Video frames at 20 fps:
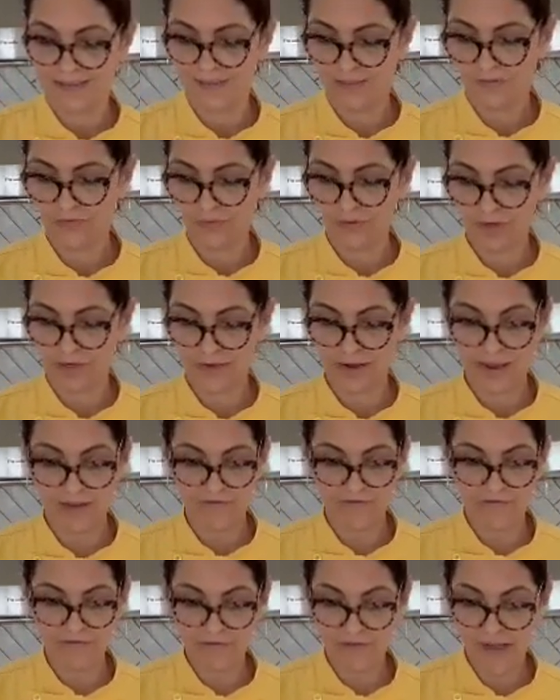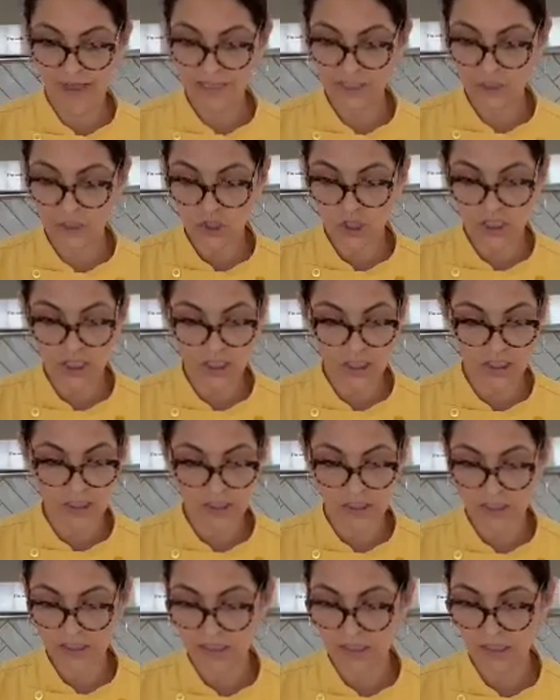So we're gonna have fat
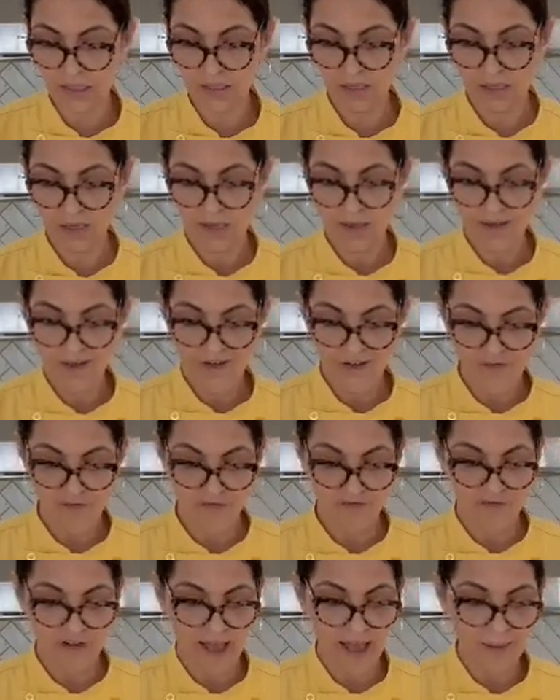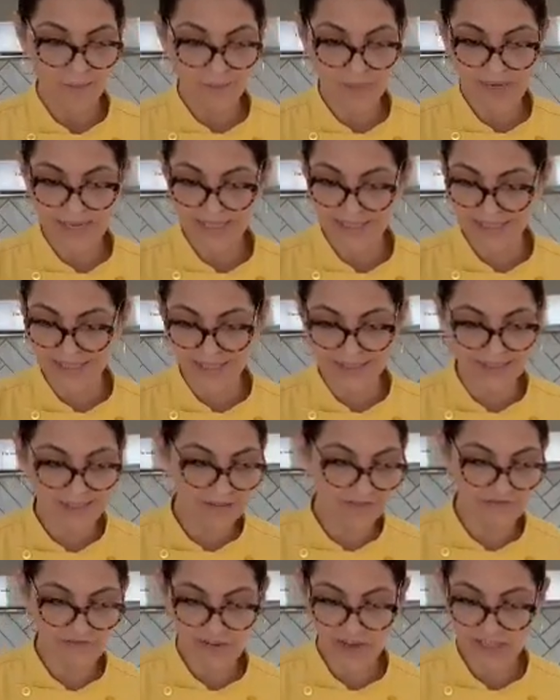chunks, fat pieces
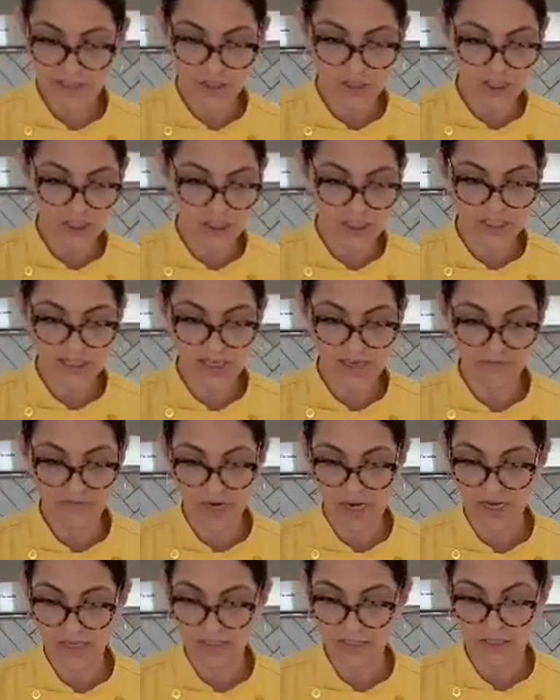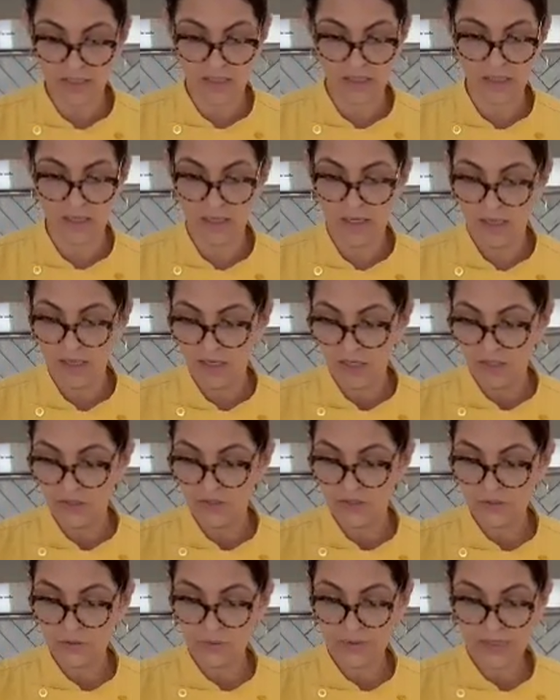of veggies. I've got the
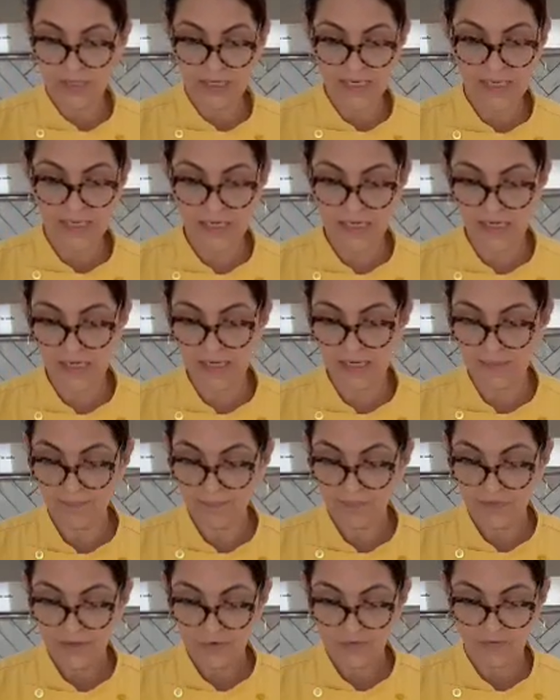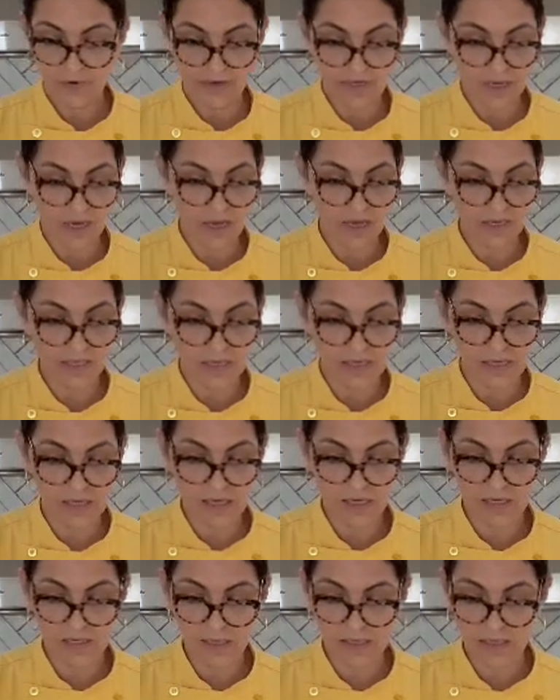zucchini, red
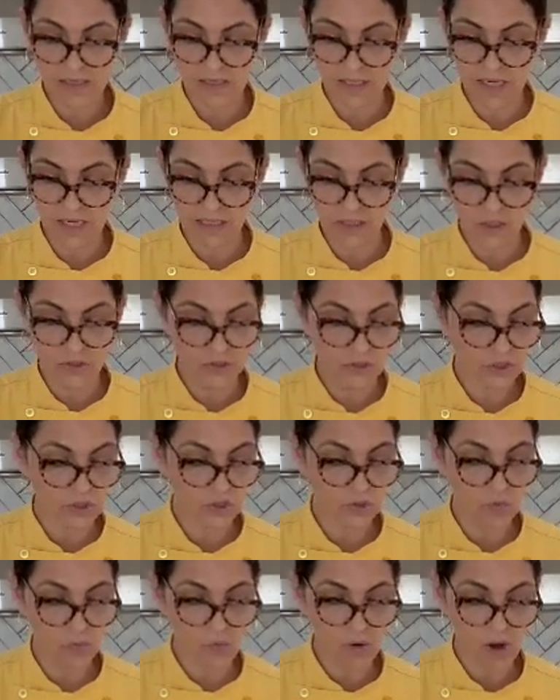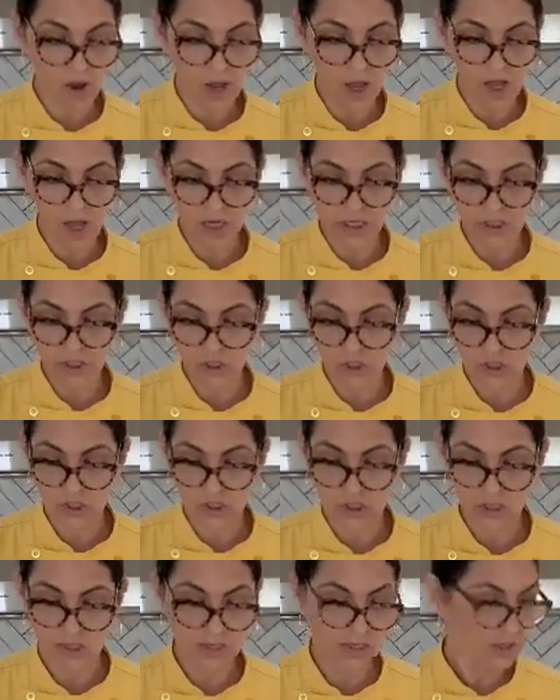onion, yellow
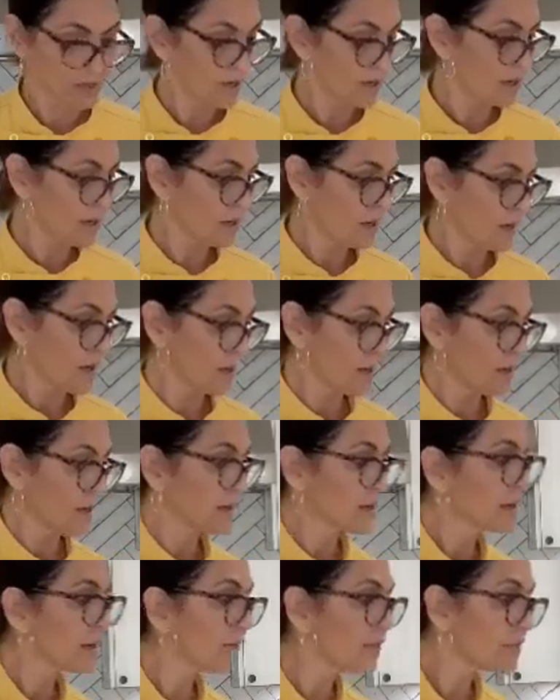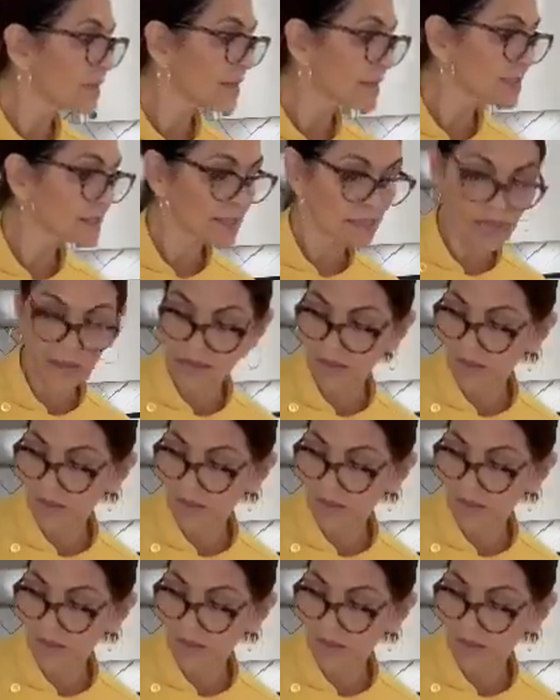squash. Give this a